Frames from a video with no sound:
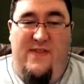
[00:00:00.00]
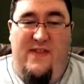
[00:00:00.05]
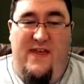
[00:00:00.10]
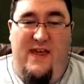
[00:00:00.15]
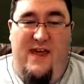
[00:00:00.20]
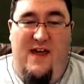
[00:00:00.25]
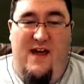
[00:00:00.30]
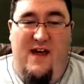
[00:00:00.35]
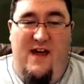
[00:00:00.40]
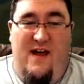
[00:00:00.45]

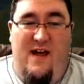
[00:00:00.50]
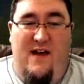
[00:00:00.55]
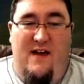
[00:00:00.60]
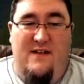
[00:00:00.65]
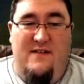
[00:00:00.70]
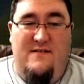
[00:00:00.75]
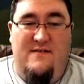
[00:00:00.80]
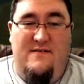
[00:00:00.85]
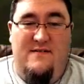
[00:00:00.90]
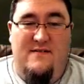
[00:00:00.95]

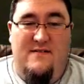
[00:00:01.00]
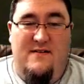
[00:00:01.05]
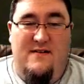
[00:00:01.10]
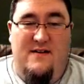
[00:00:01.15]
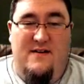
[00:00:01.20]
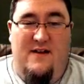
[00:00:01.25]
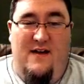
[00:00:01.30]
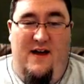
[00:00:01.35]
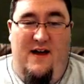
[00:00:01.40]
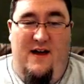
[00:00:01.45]
the
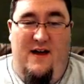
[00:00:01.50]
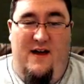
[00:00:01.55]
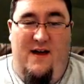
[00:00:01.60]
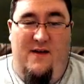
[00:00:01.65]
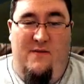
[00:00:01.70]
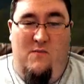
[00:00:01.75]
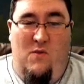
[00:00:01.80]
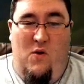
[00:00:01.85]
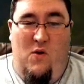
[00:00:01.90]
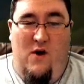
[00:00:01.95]

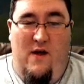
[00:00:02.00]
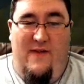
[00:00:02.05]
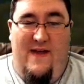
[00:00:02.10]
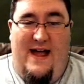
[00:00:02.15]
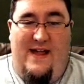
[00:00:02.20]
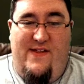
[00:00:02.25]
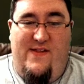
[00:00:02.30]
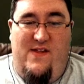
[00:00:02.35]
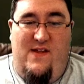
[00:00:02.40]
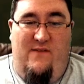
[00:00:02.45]
more of
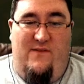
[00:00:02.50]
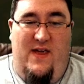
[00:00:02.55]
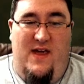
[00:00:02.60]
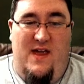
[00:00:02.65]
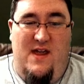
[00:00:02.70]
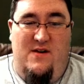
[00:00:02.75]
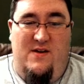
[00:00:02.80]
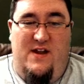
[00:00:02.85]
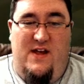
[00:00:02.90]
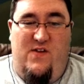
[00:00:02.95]
that stuff, the
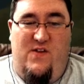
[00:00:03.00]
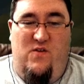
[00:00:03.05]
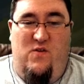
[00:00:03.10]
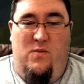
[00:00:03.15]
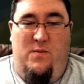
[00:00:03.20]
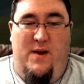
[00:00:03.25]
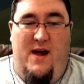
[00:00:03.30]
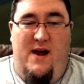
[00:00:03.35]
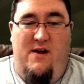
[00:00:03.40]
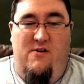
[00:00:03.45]

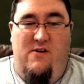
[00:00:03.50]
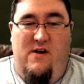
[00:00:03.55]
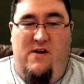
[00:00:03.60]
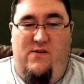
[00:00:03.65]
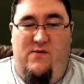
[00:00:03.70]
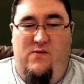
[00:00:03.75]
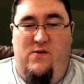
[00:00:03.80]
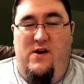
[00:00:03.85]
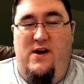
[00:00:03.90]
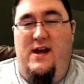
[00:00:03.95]
industrial binder,
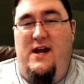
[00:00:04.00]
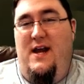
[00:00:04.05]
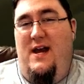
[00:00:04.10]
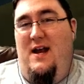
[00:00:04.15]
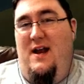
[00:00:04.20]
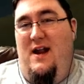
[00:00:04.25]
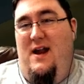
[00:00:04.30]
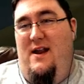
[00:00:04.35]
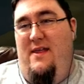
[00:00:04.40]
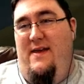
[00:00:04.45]
because we're going to
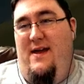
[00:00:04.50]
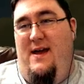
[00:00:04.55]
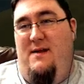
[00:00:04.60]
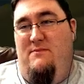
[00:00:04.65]
need a lot of that.